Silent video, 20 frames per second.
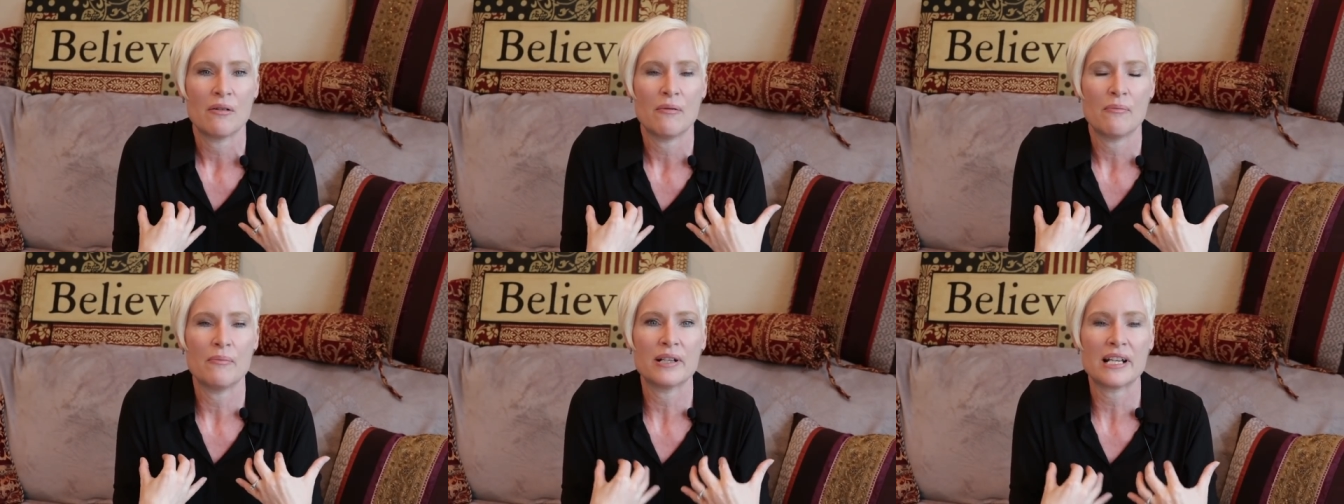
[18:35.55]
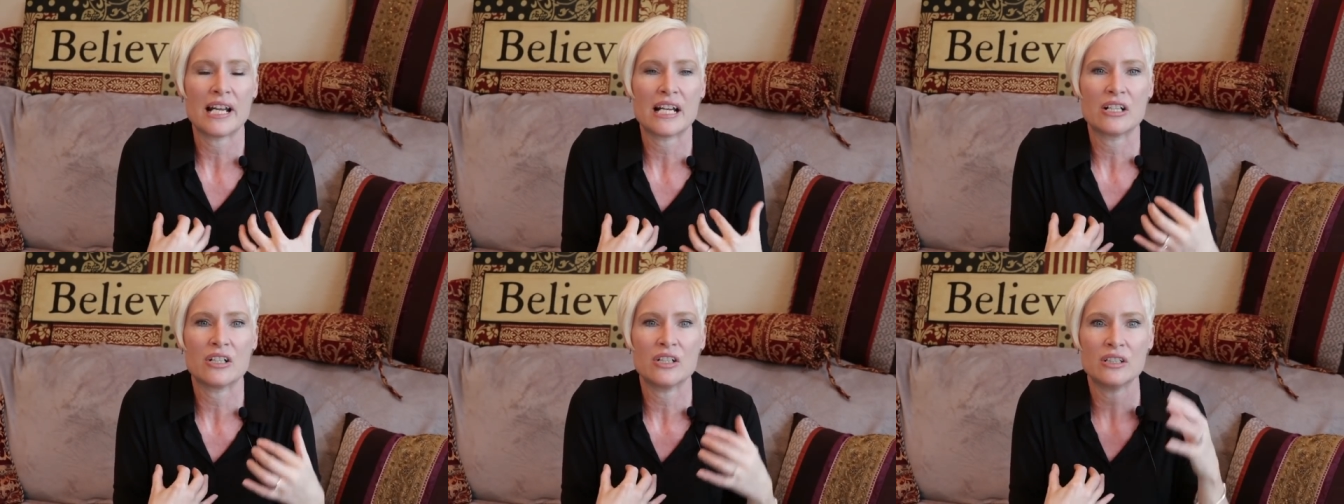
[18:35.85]
but
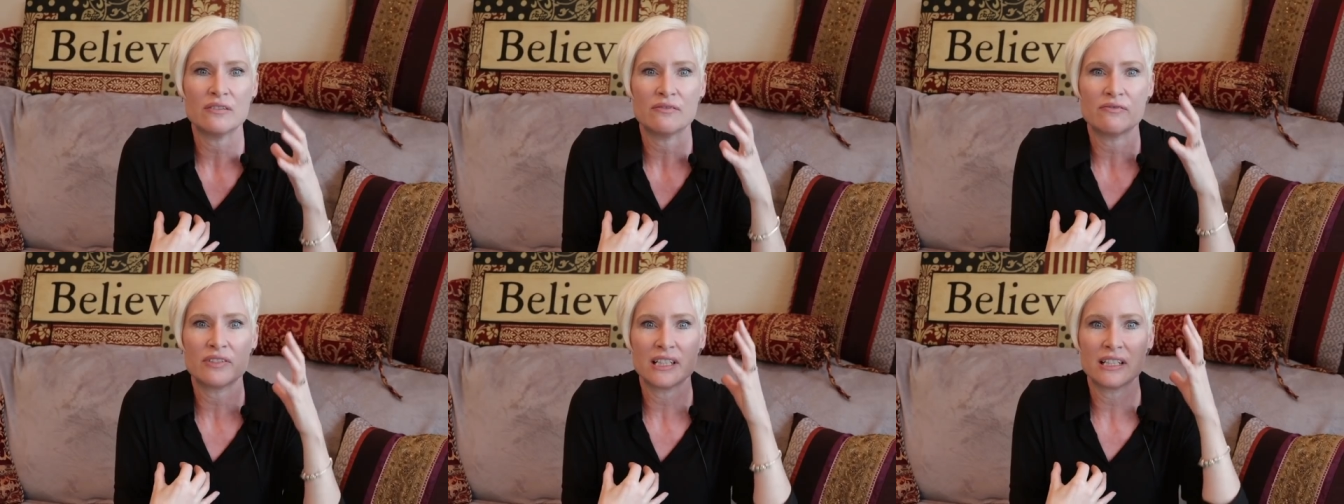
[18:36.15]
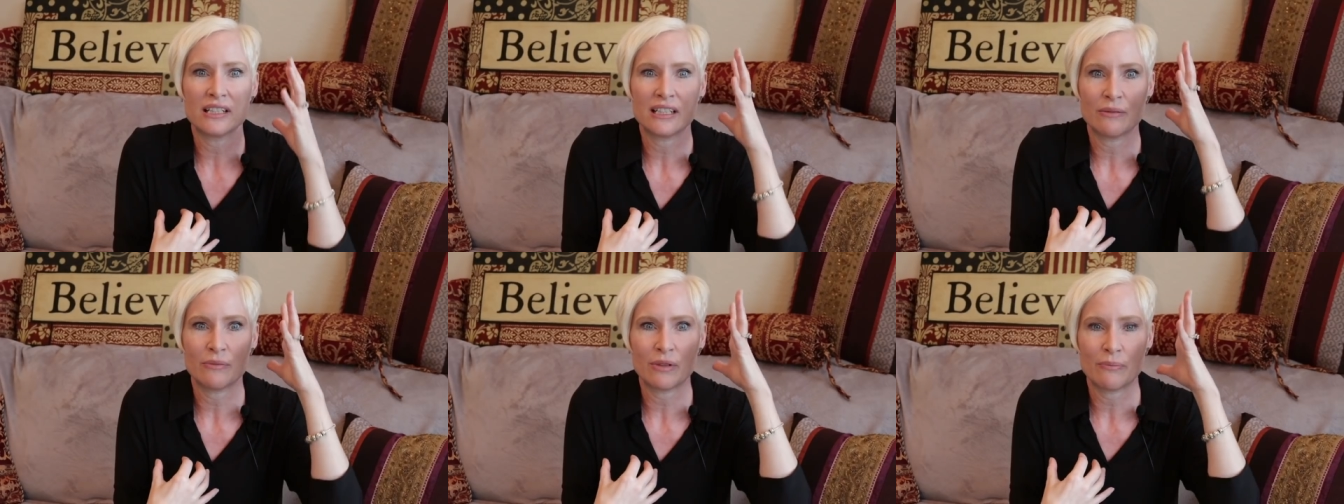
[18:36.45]
I couldn't
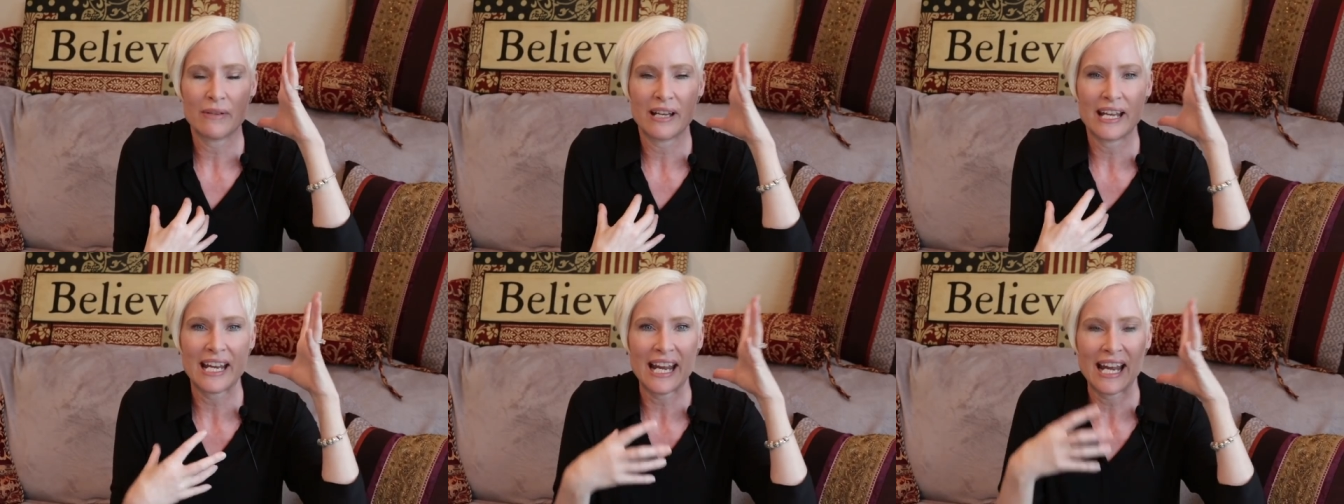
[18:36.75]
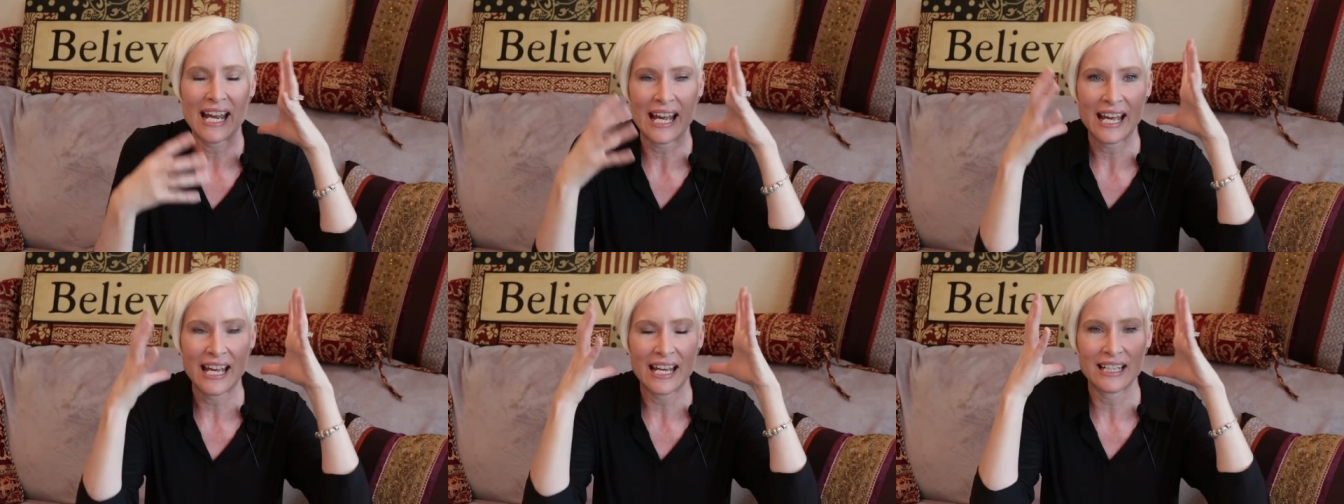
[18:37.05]
feel him in my
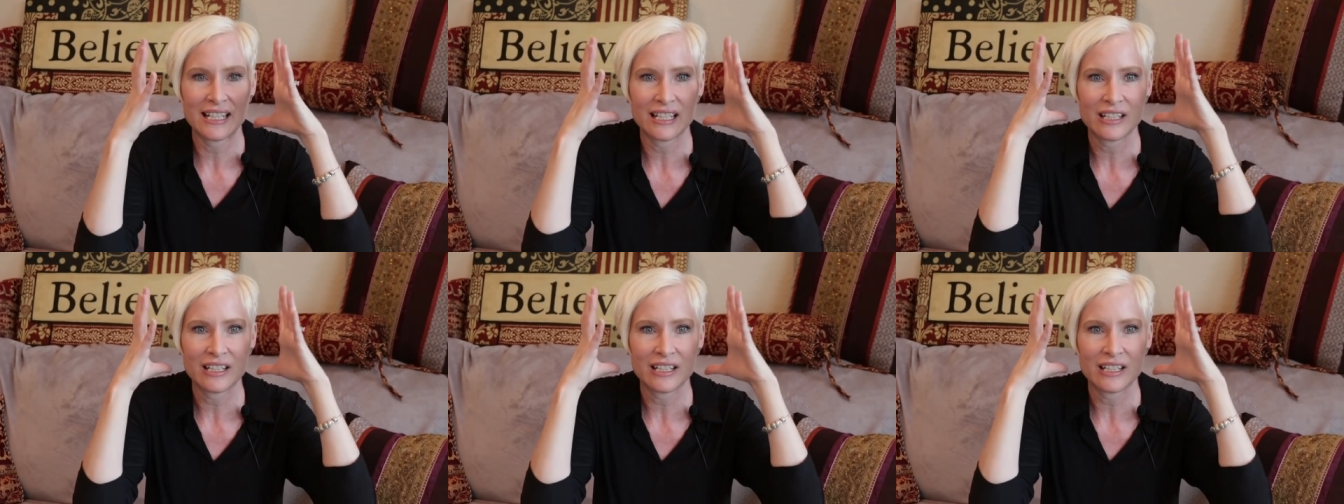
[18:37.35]
head.